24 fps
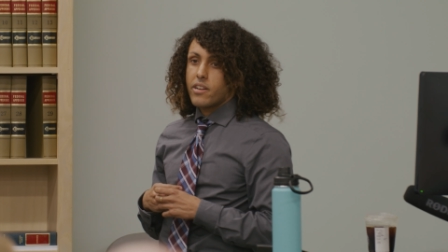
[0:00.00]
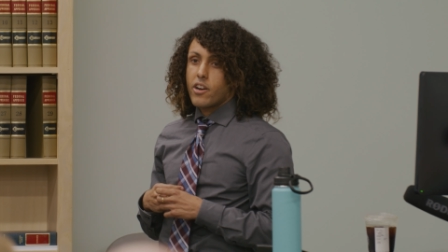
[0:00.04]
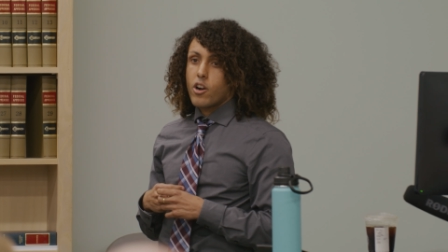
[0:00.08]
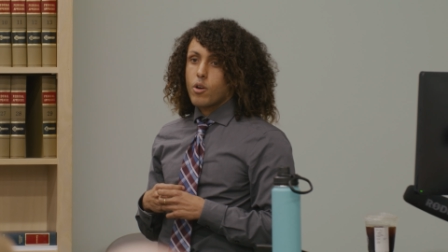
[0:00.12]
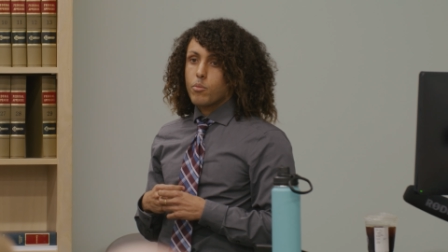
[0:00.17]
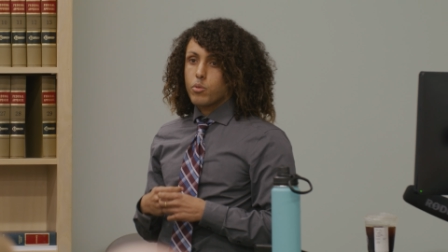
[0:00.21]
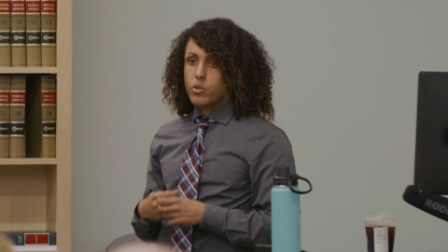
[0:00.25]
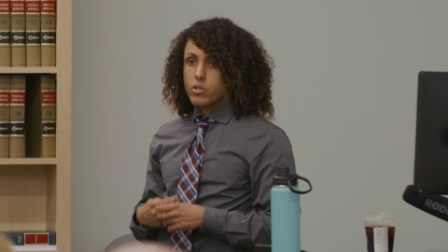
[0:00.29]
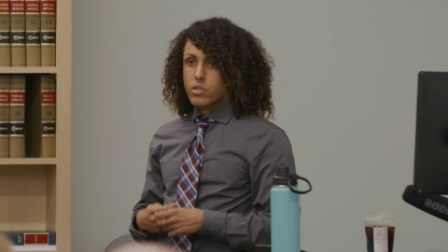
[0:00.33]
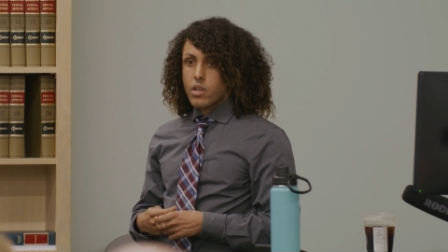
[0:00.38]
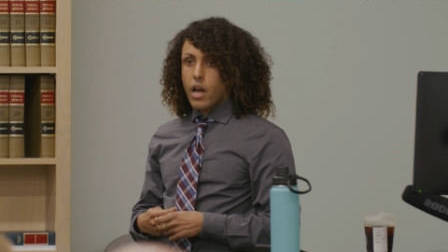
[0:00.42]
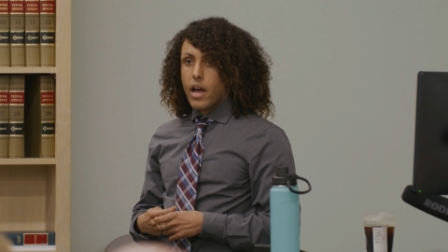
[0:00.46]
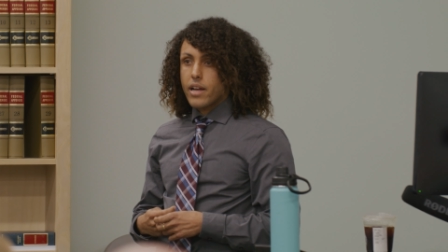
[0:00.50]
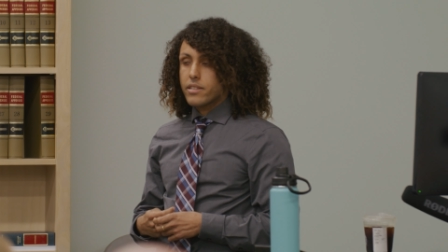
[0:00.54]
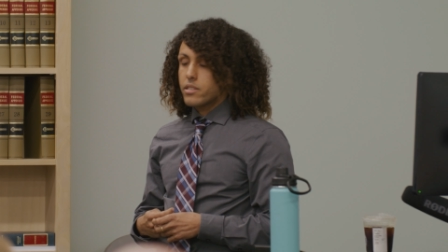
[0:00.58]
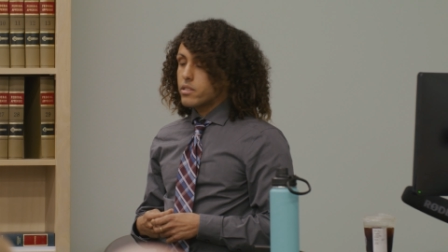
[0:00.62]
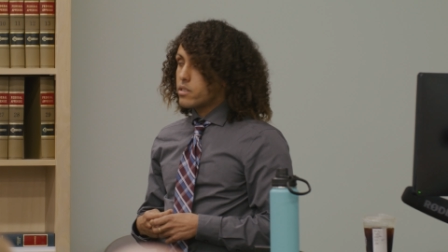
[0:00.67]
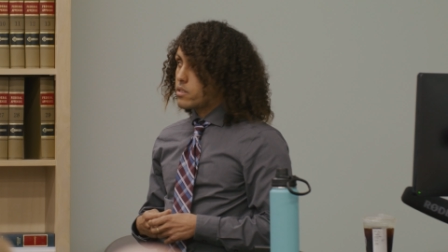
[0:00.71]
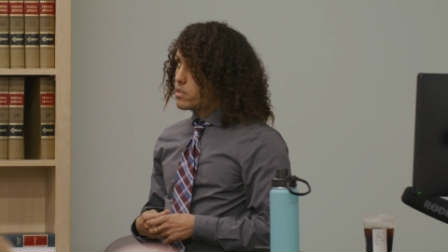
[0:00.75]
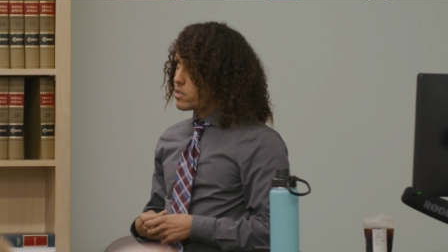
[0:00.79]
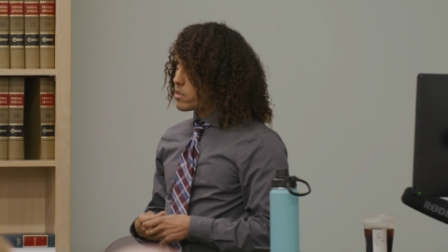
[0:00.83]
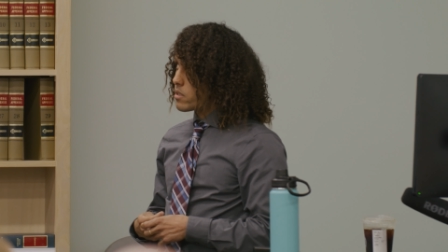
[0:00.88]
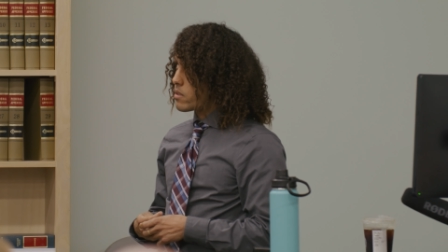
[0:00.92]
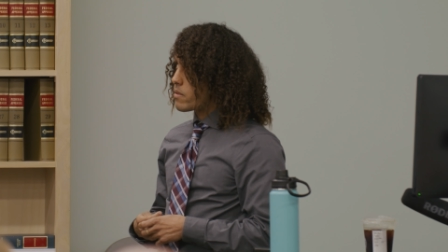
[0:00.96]
a terrible
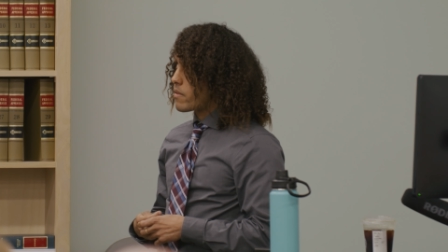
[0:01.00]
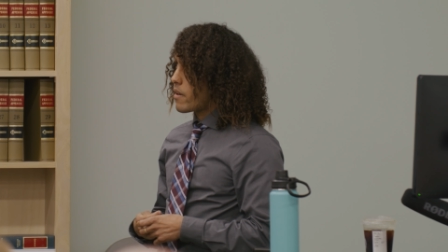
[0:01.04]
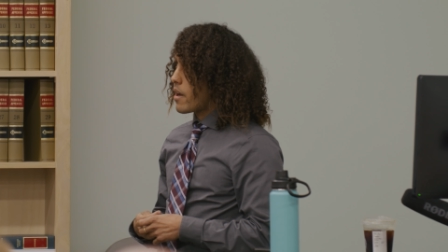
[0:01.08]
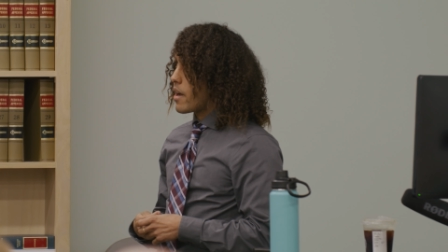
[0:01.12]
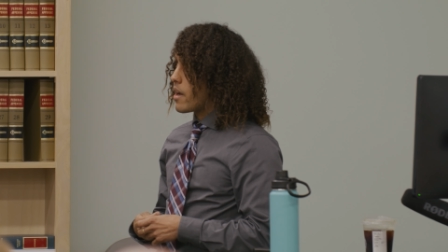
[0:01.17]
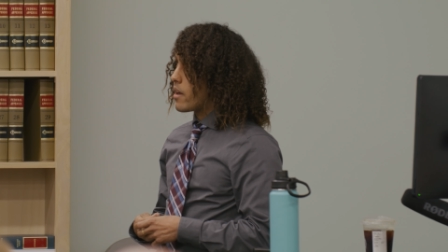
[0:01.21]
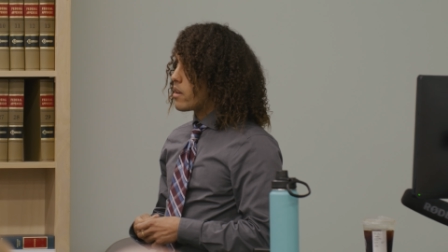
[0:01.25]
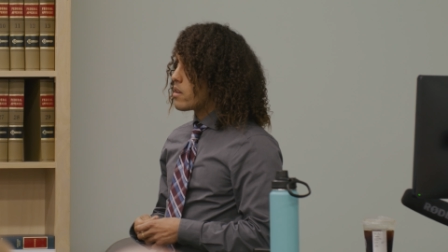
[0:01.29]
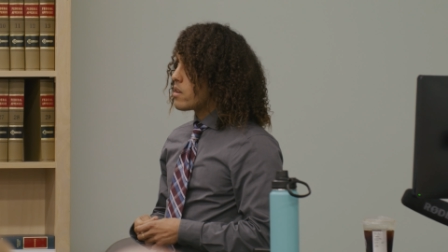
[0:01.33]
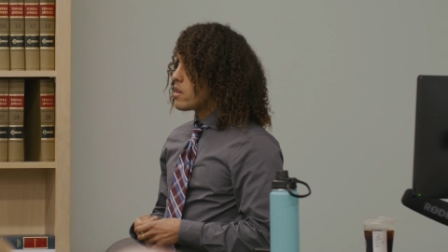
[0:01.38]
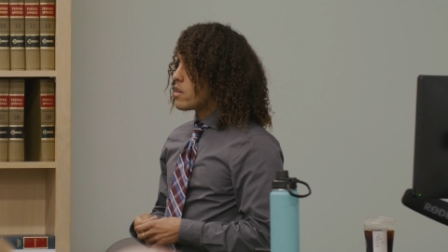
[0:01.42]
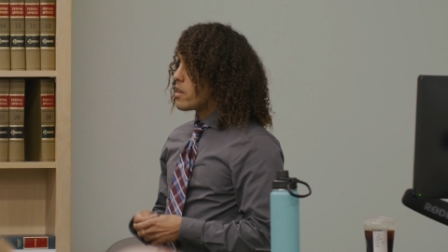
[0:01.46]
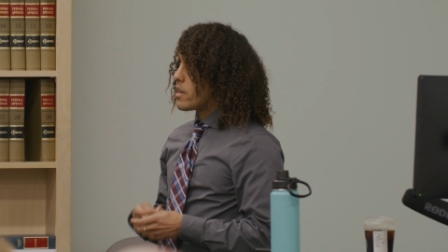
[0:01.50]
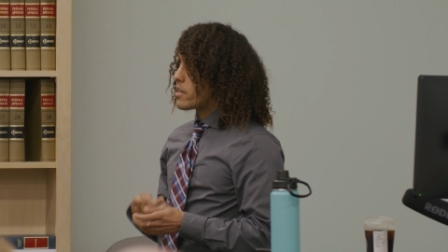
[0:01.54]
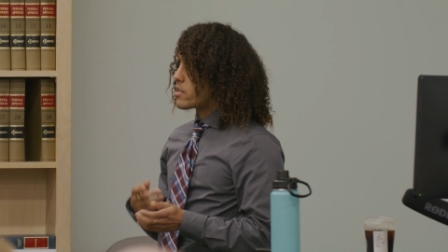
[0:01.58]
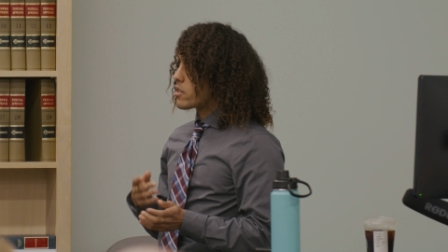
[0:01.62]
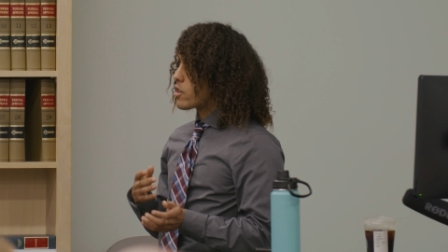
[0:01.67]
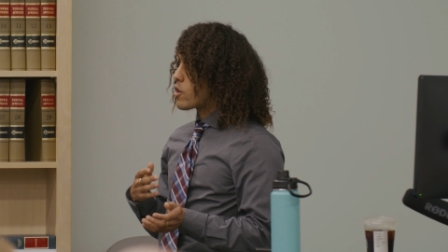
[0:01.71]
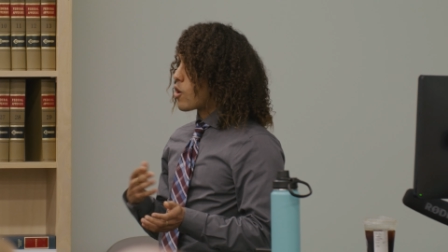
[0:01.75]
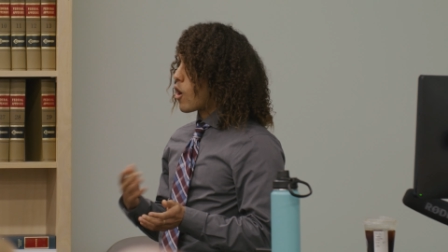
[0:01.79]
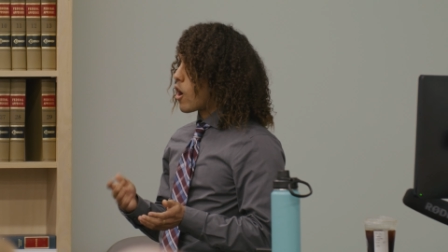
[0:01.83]
sausage, right? It's a